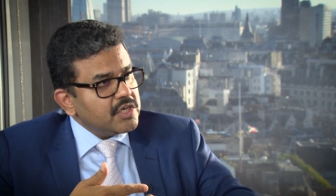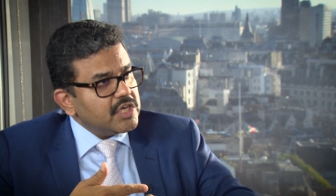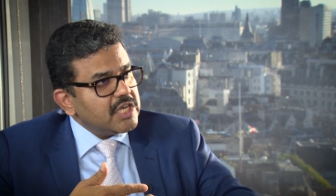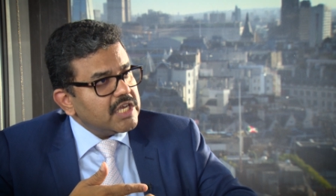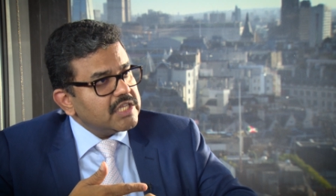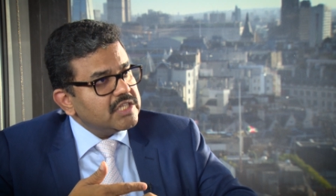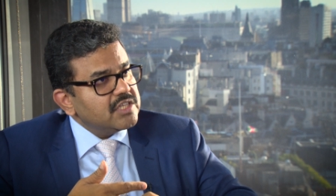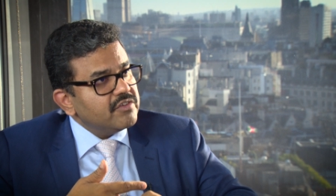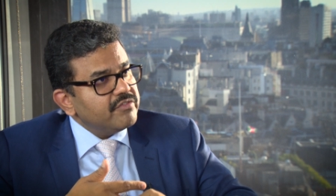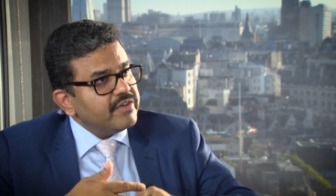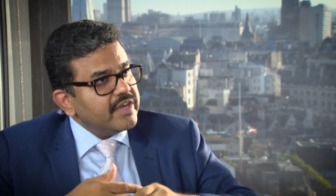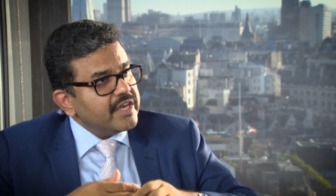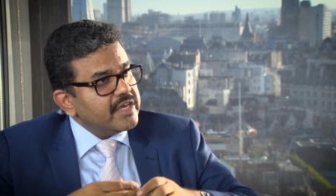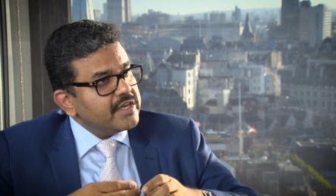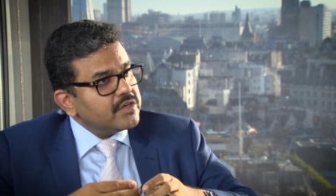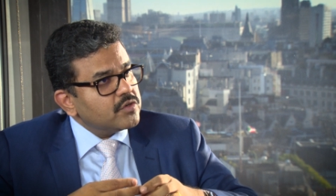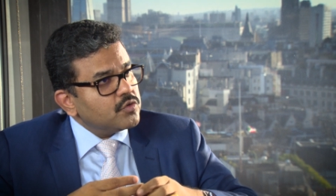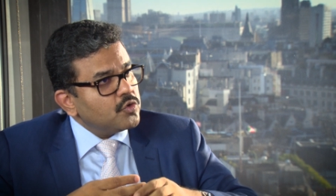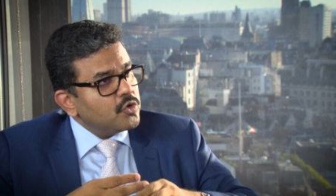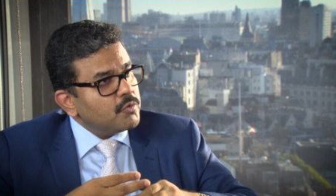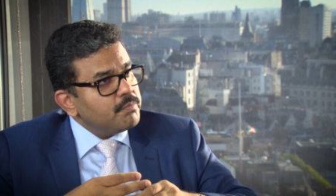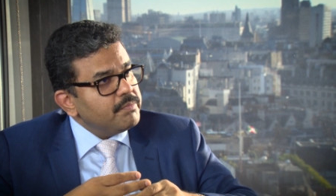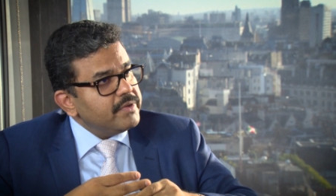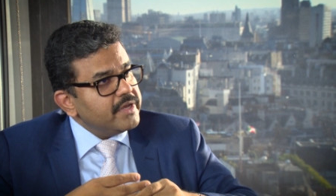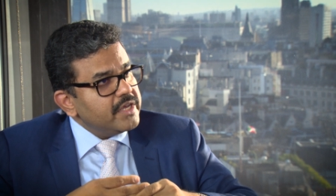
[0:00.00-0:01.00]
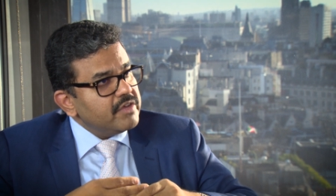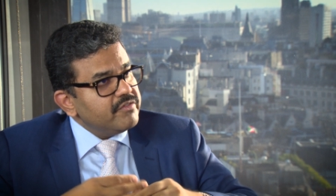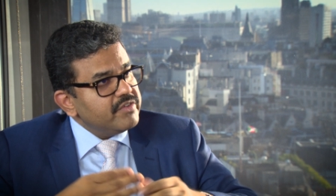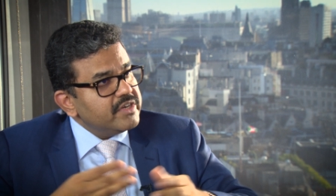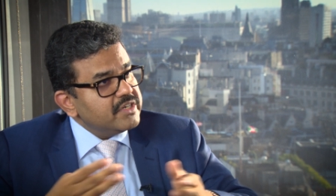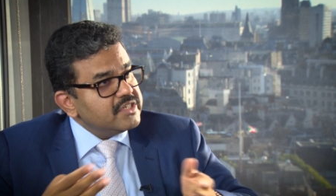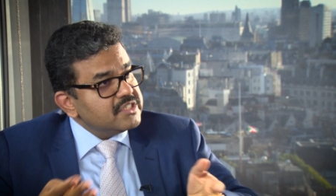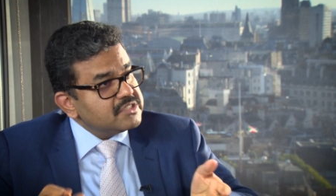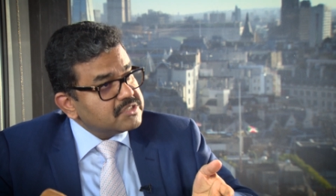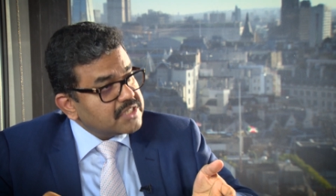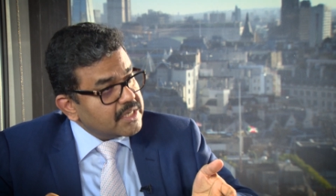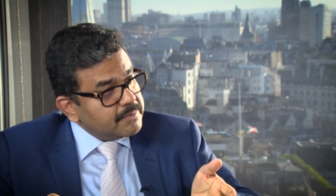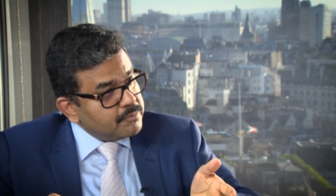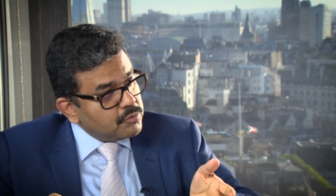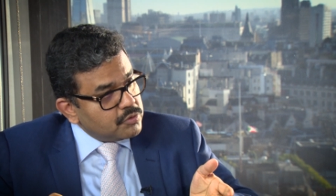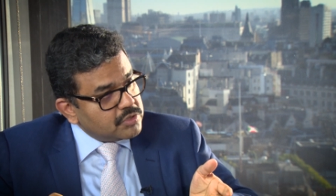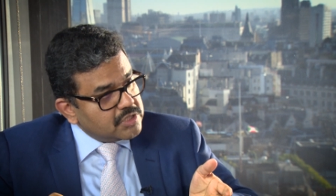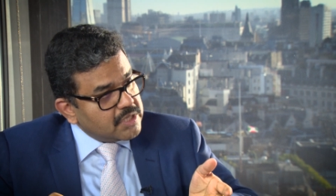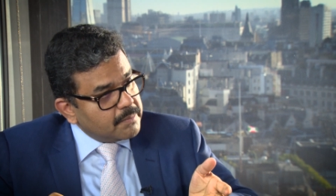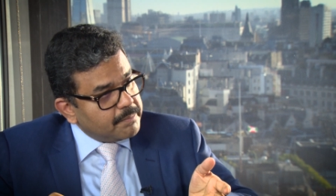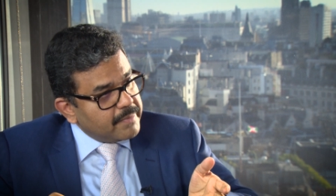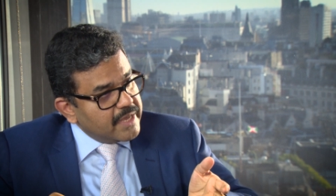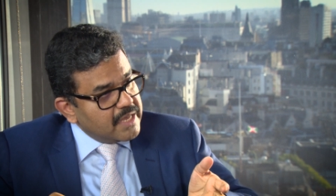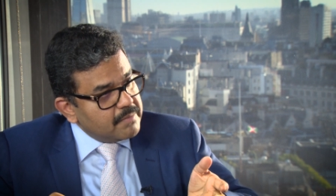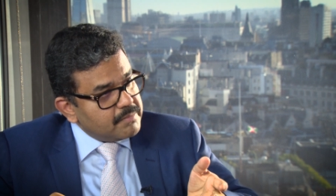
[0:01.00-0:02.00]
it the way it could be we distribute
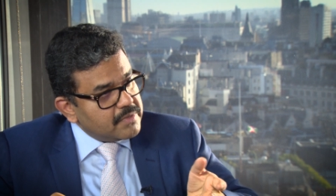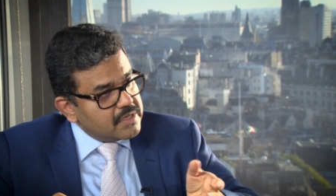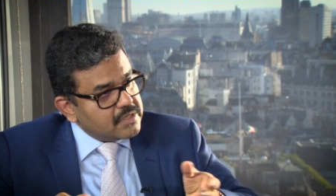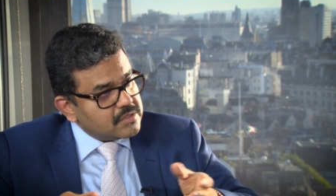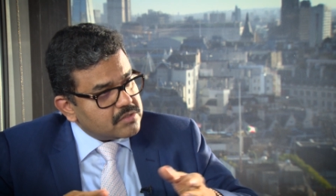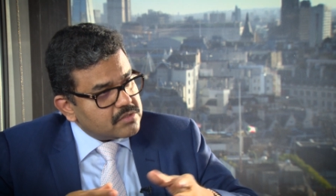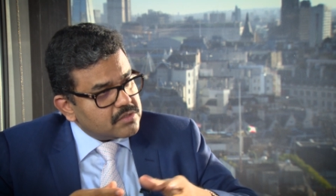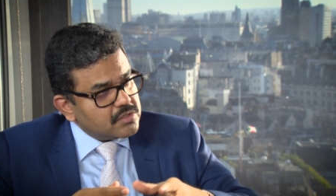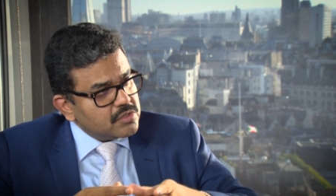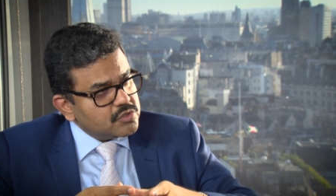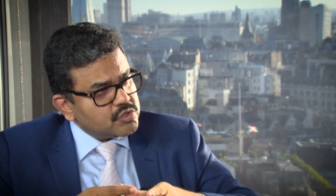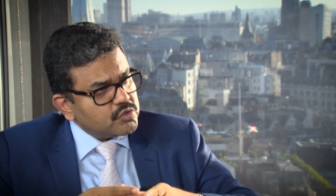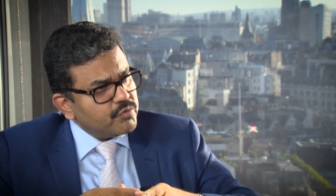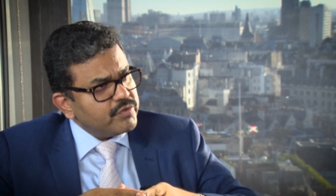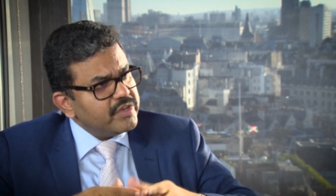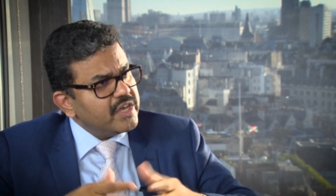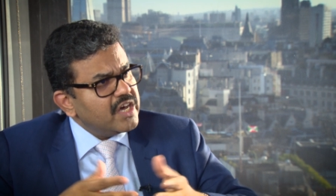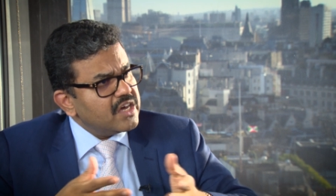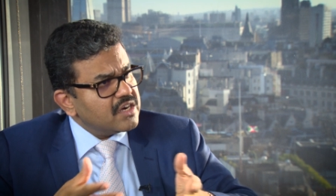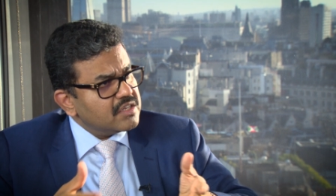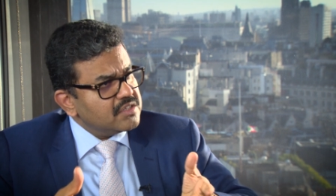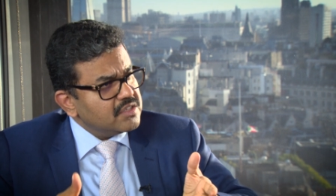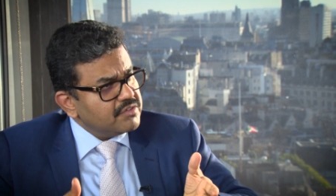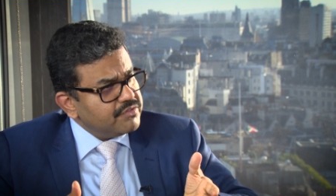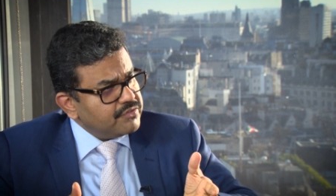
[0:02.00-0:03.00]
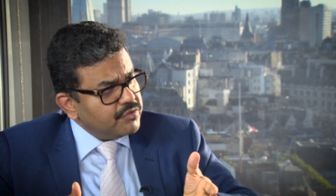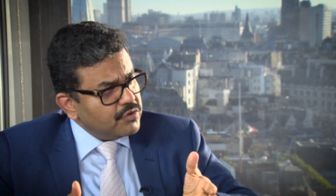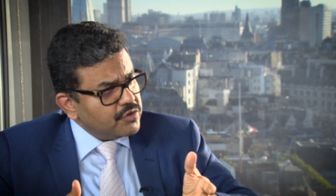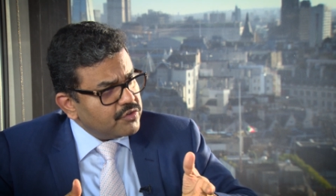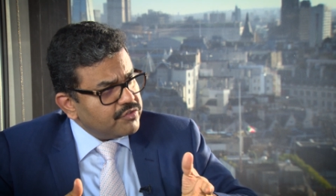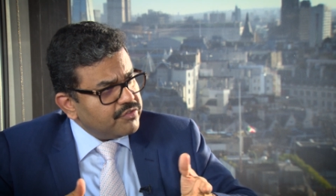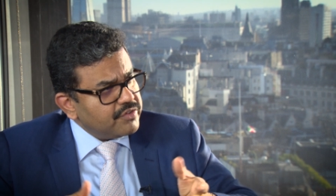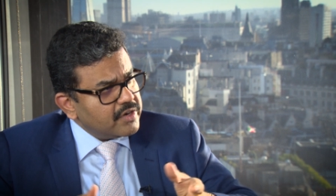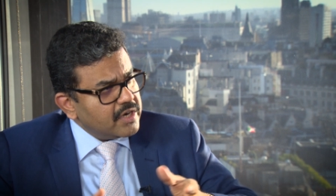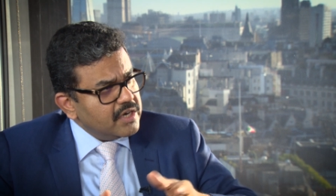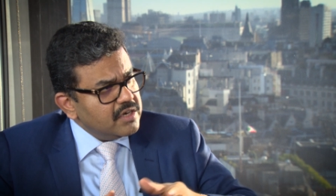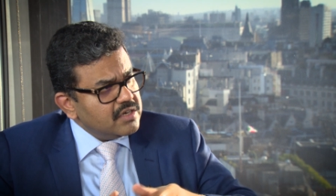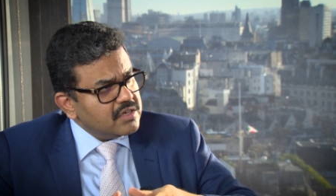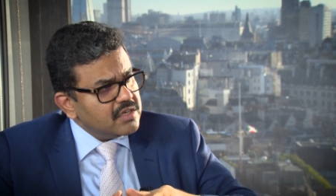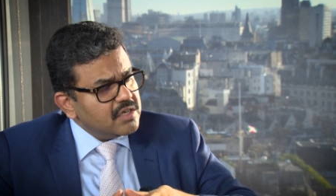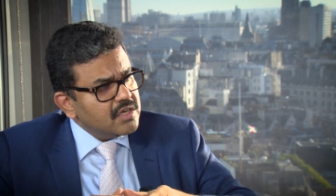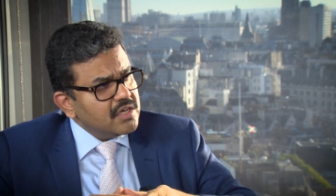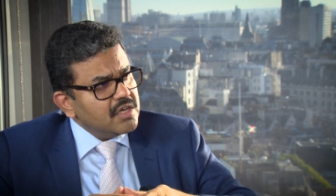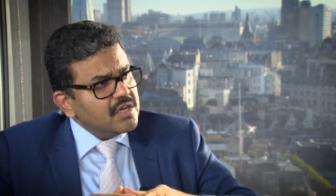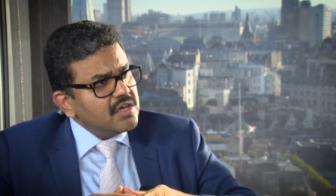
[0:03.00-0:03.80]
the payments. So we are in the forefront.